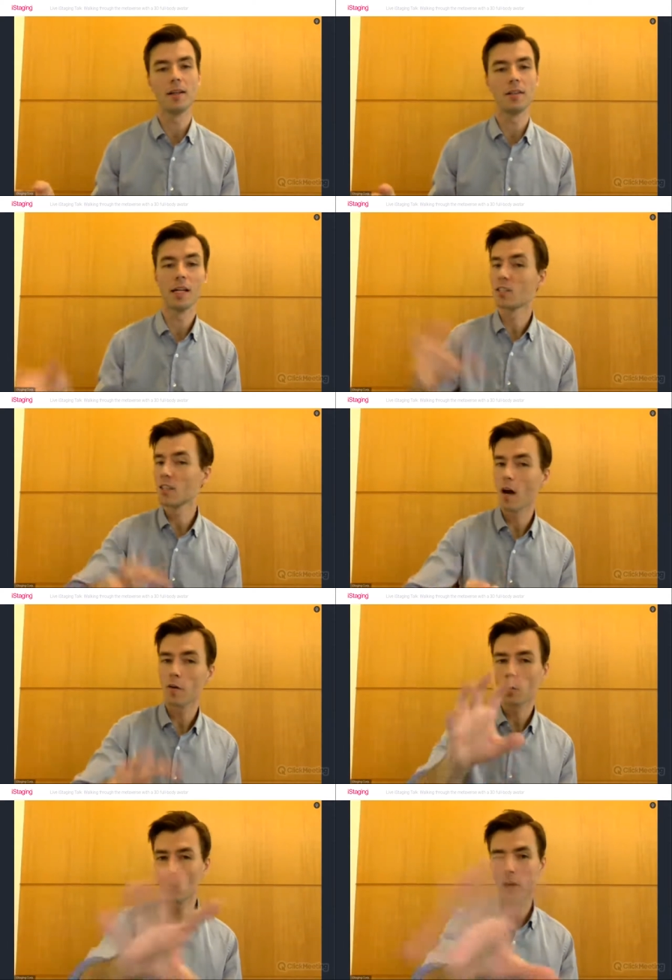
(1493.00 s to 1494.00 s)
that's not
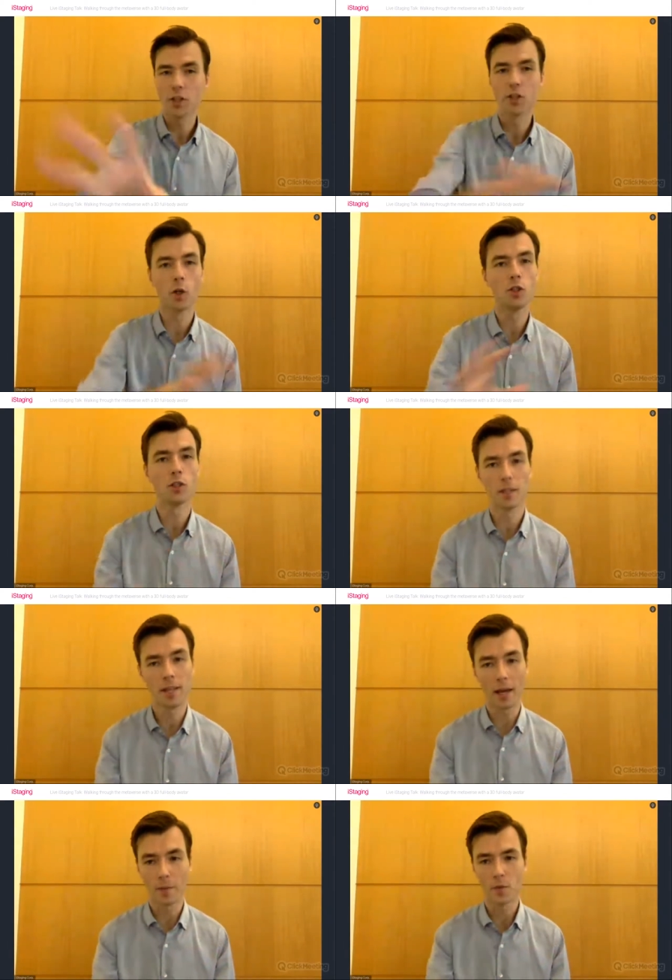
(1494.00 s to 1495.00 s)
for what I showed you
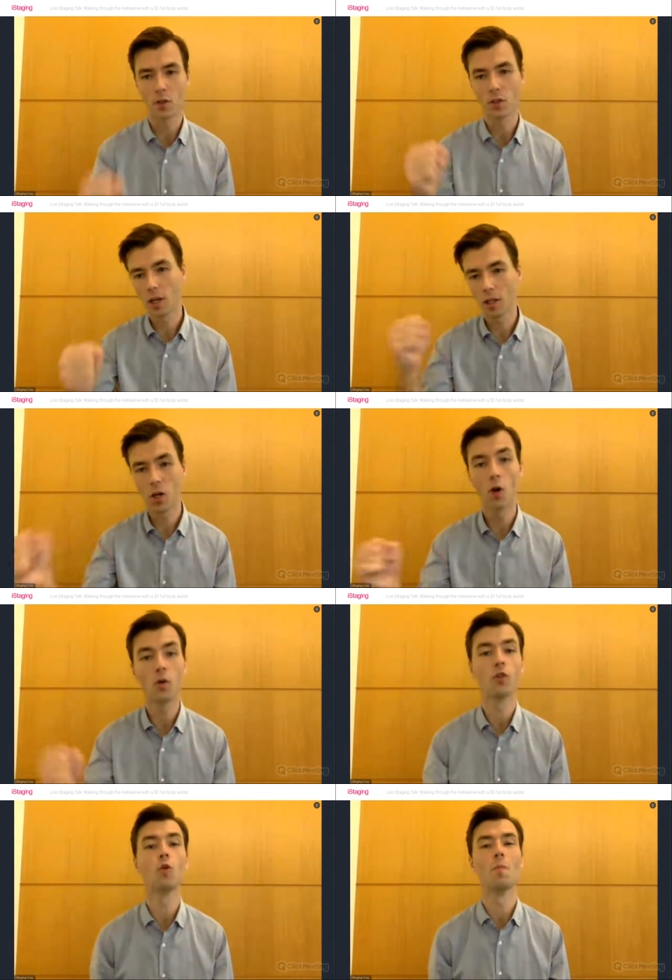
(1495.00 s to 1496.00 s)
today. So you're going to
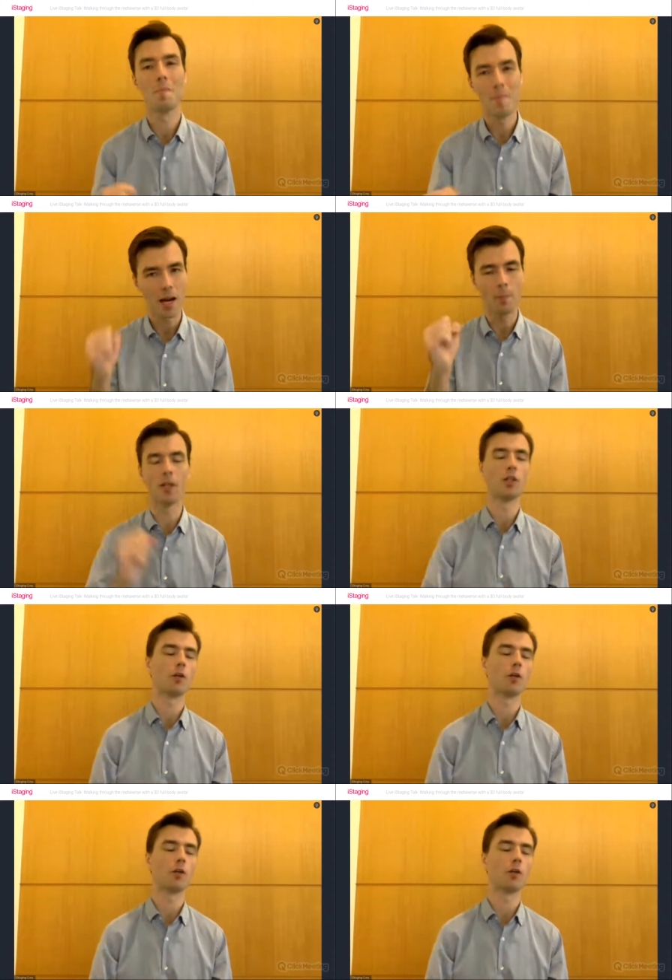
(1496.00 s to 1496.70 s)
go to METAmakeR.